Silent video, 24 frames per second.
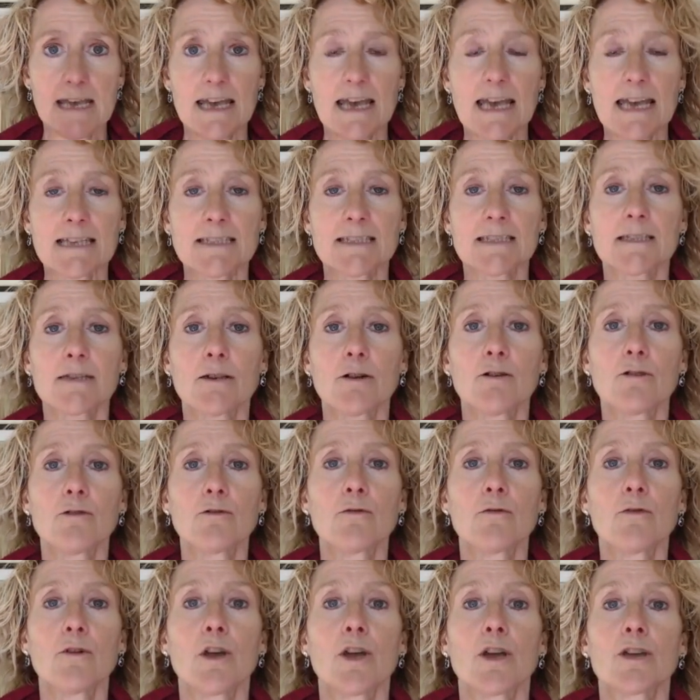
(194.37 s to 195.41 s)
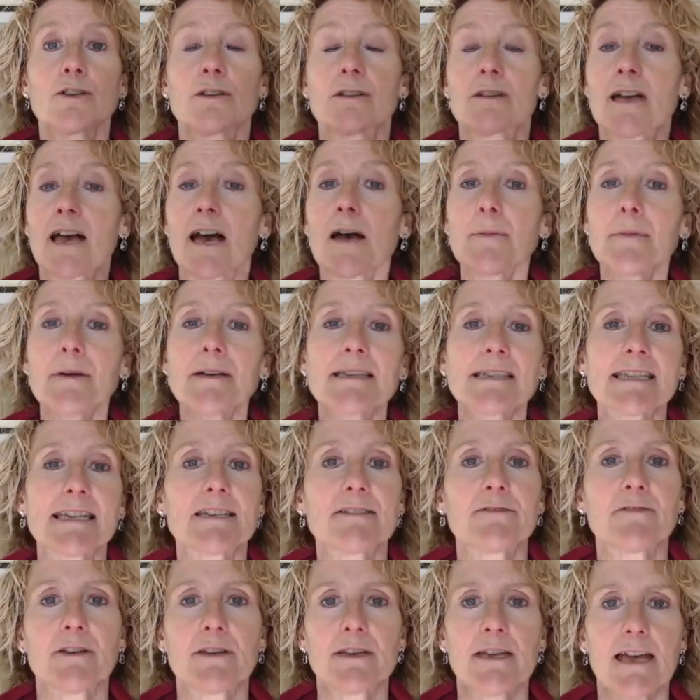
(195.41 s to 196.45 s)
And so to
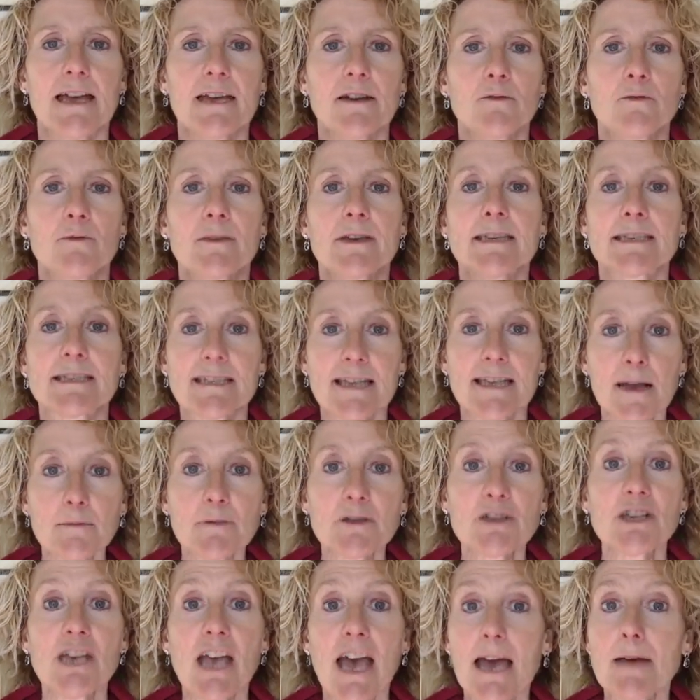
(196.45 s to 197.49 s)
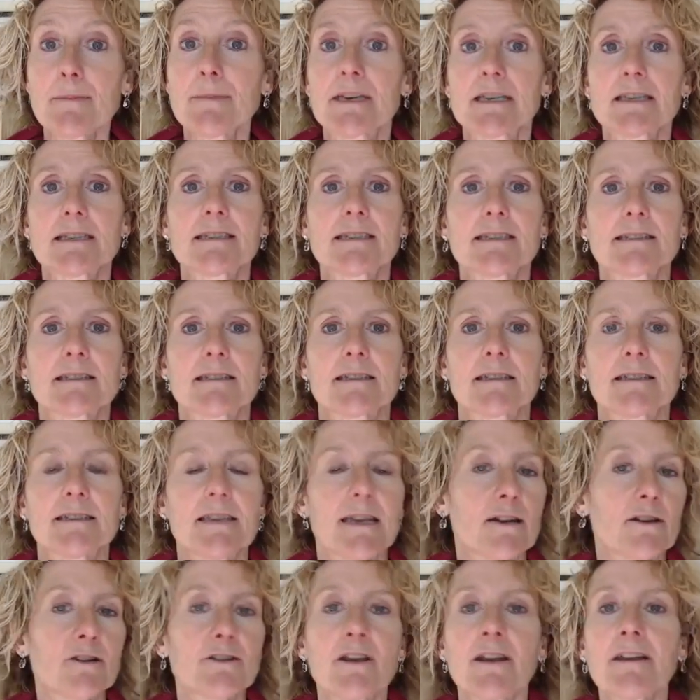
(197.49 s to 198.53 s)
compensate for that, we establish habits
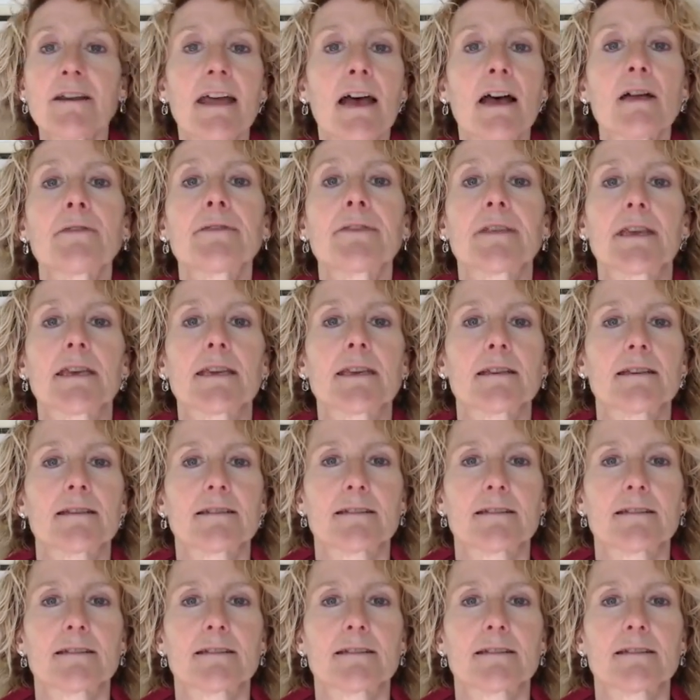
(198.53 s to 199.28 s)
that are not healthy.